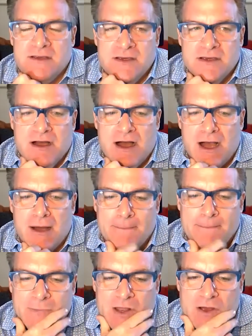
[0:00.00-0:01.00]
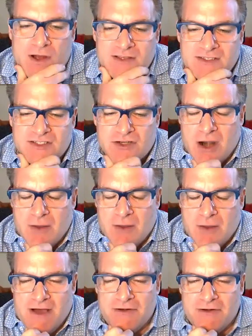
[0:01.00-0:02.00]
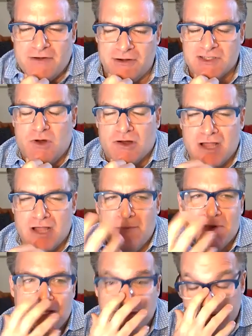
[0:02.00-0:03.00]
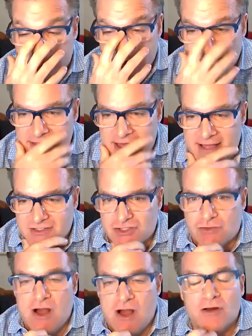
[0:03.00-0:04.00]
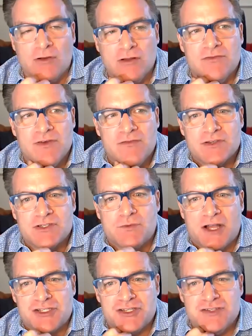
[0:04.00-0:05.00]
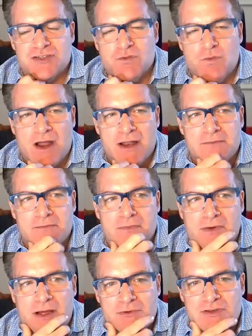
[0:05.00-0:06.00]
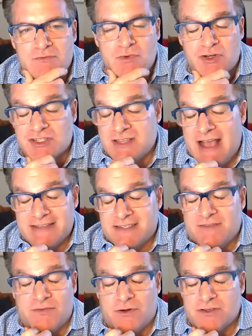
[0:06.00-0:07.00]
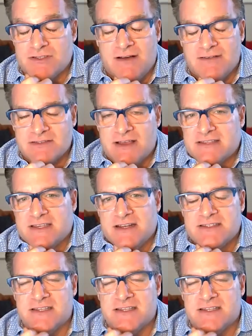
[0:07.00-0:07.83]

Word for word: um, you know as a startup founder with a small company like that struggle of, of those questions is one um, we're just asking for ourselves asking as an